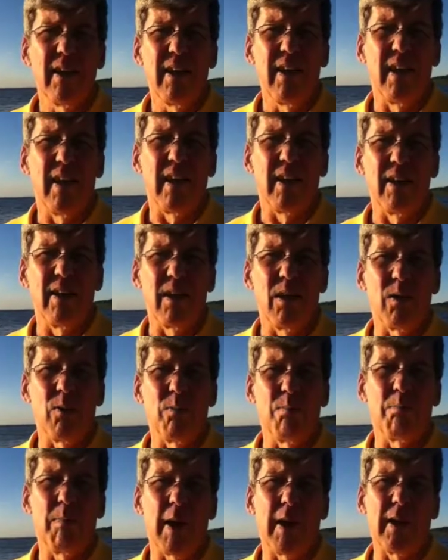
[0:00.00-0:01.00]
and
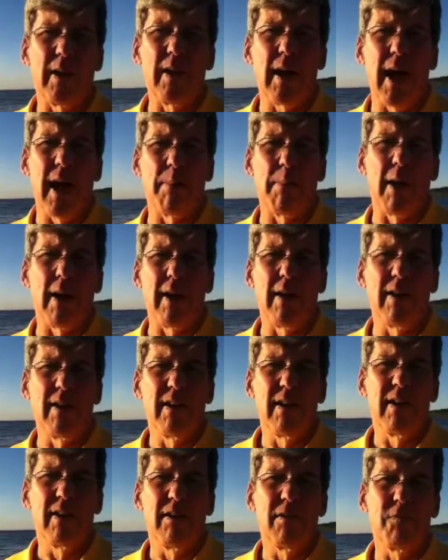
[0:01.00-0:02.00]
by the time I
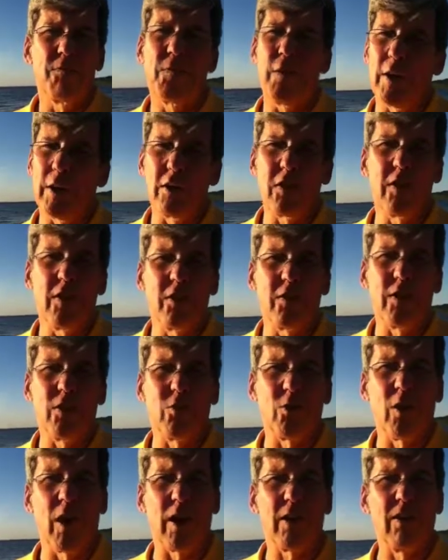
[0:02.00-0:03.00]
finish this
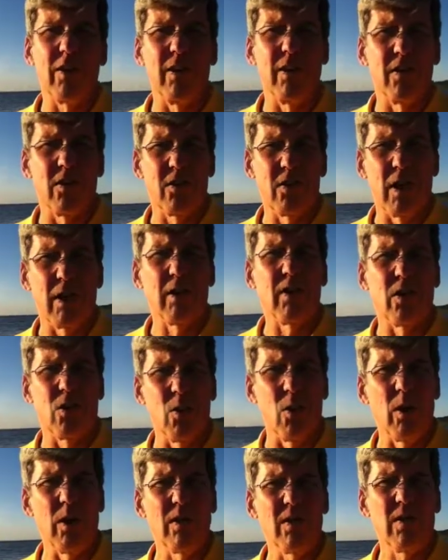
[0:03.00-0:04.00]
introduction and start the
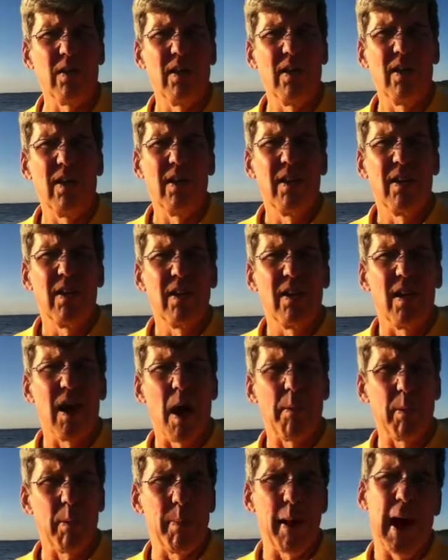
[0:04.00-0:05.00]
course,
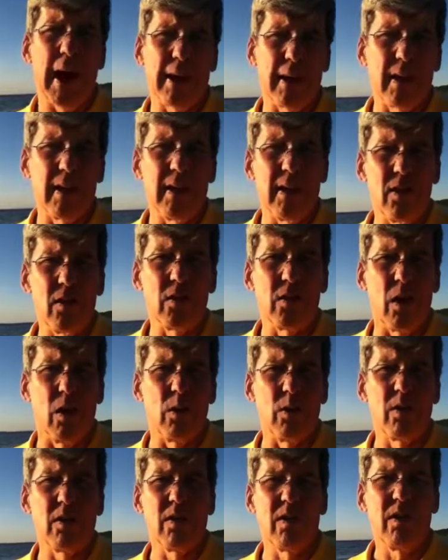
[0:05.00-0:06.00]
I'll be back on the East
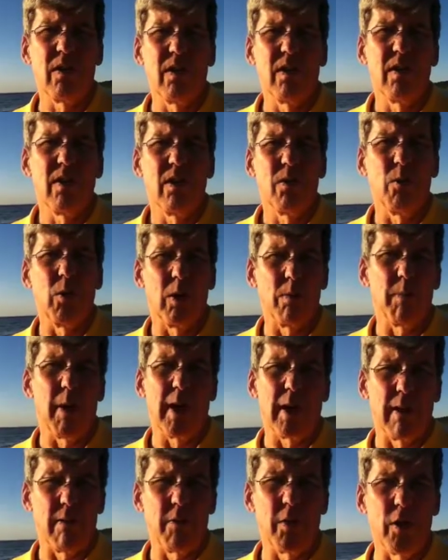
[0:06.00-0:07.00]
Coast with
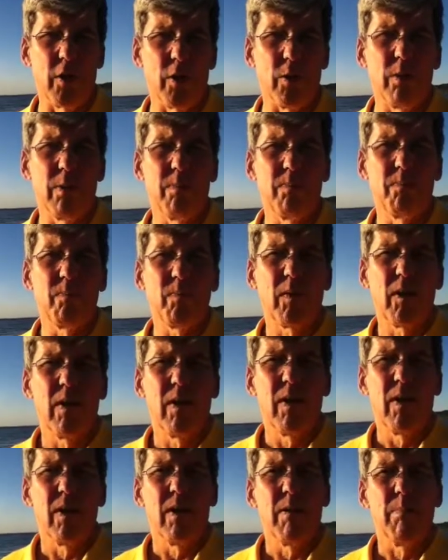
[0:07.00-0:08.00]
many of you.
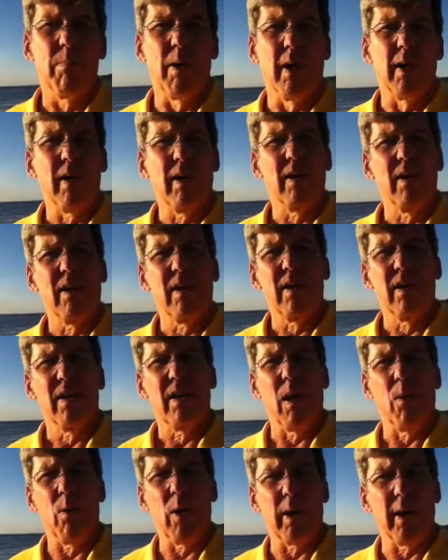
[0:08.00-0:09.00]
But
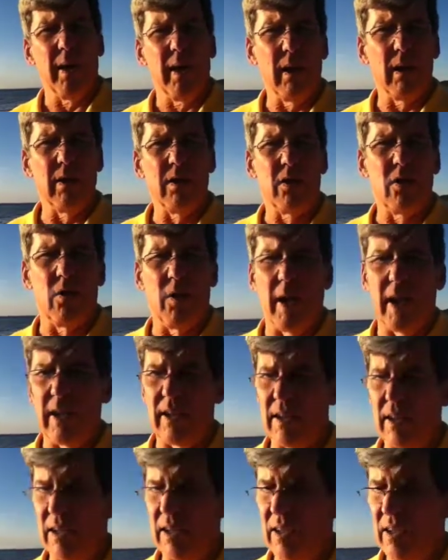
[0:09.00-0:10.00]
I want to
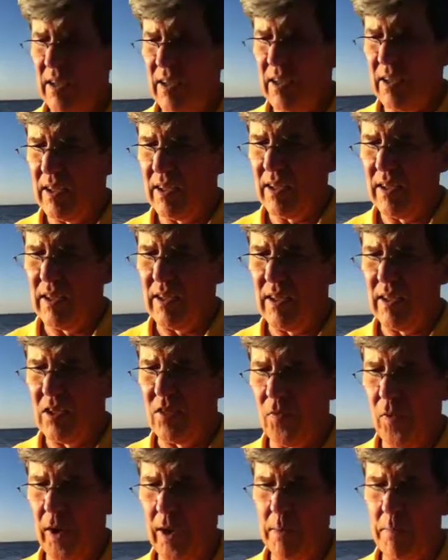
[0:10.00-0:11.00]
illustrate that
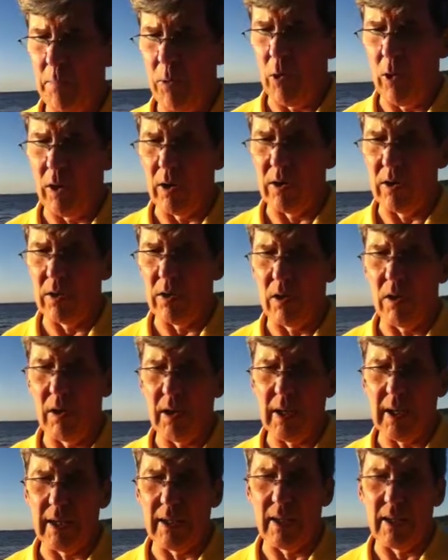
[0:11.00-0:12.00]
it's very important to
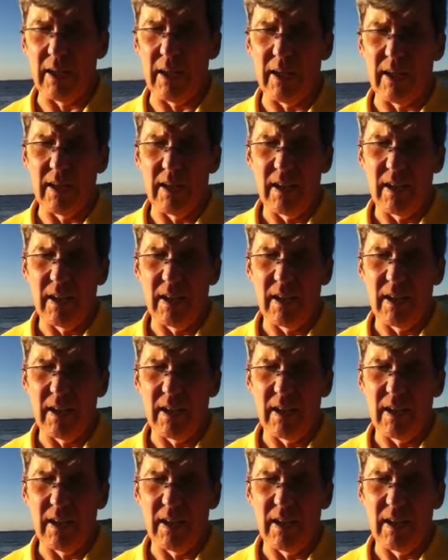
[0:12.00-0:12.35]
look at the